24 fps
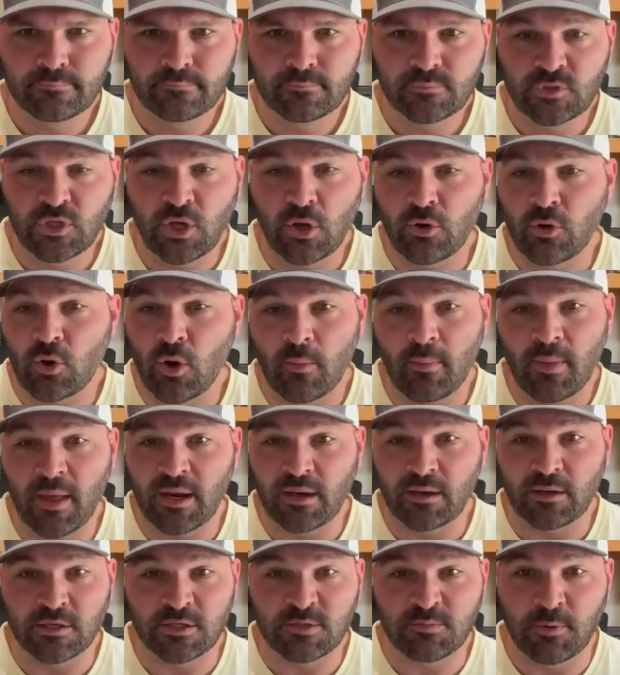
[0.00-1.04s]
Y'all know I'm not
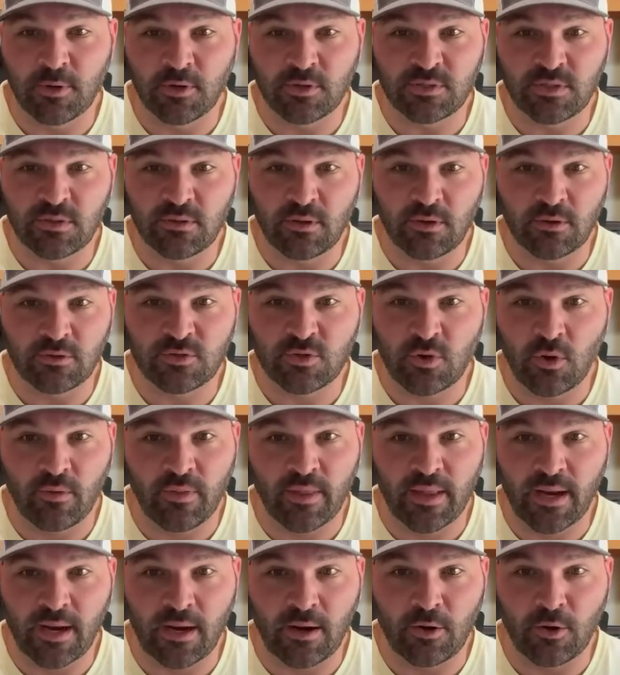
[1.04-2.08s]
a conspiracy theorist, so all
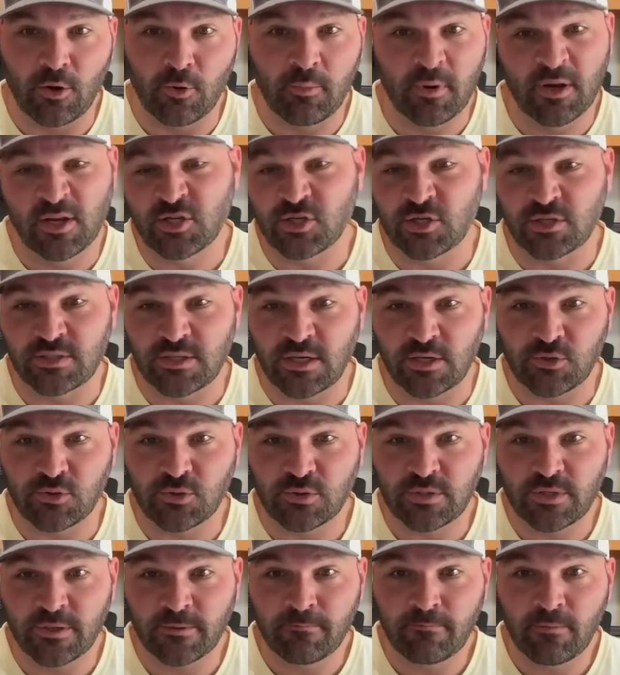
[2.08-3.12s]
that I don't know, but it's just
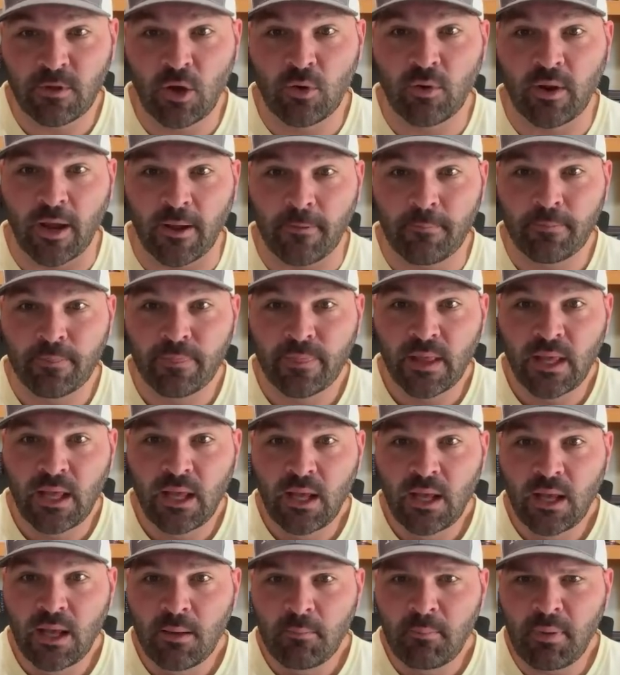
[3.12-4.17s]
interesting. Okay.
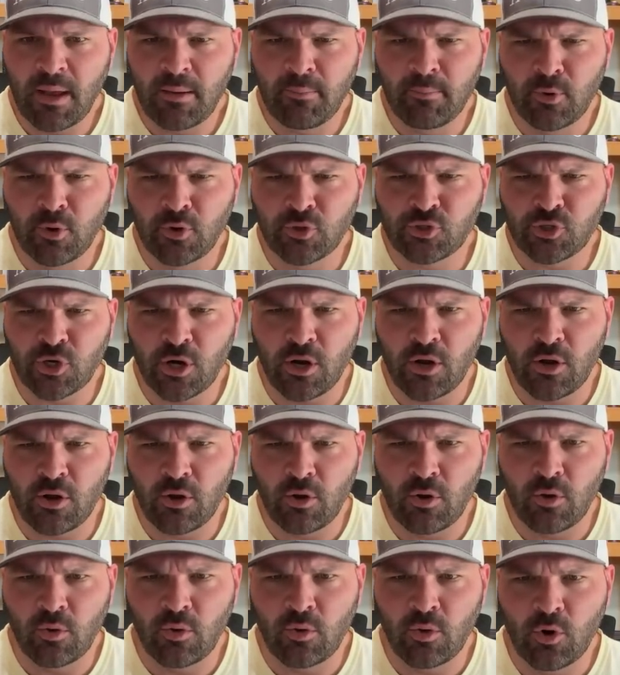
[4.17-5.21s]
Ben
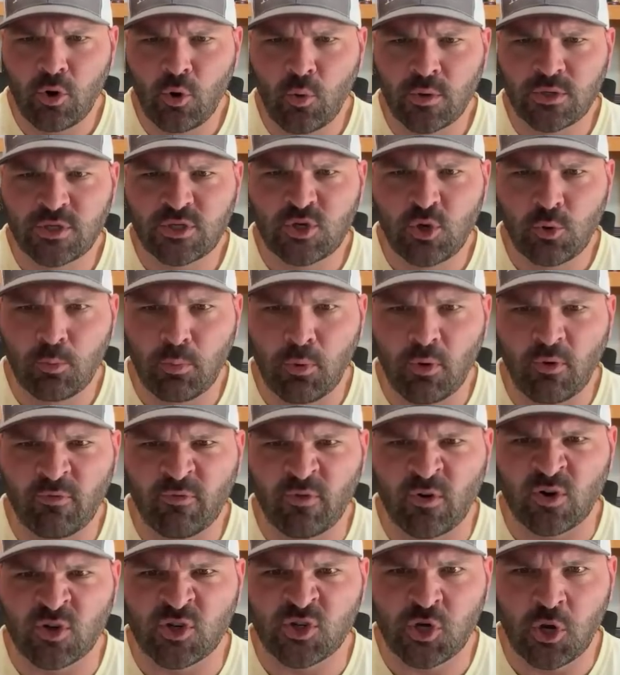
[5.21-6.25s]
Boudreaux, who wins Super Bowl
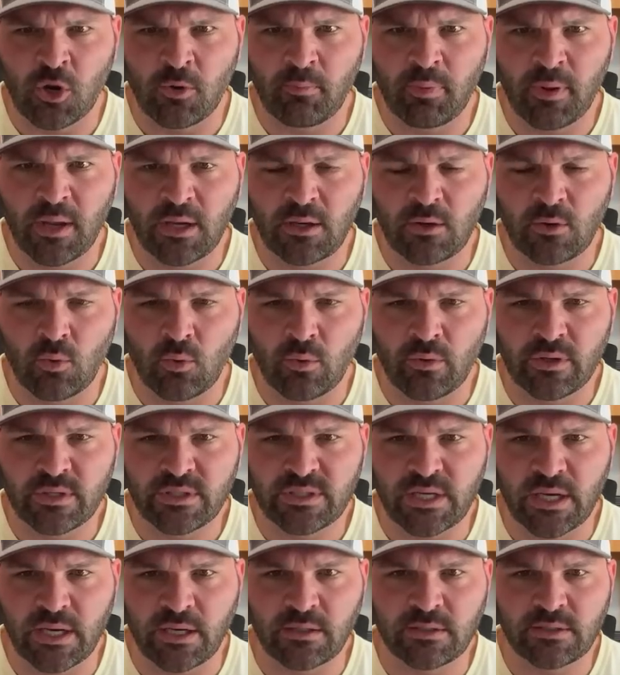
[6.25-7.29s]
first, Sean Payton or the
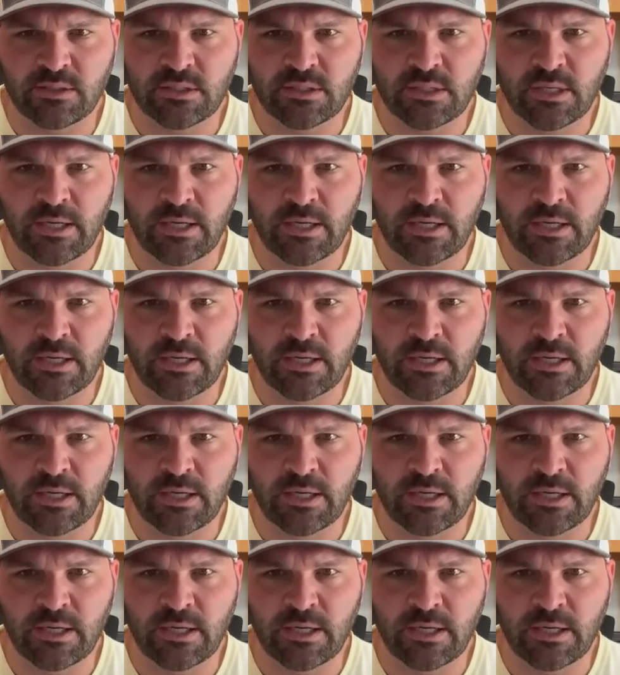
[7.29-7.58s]
Saints?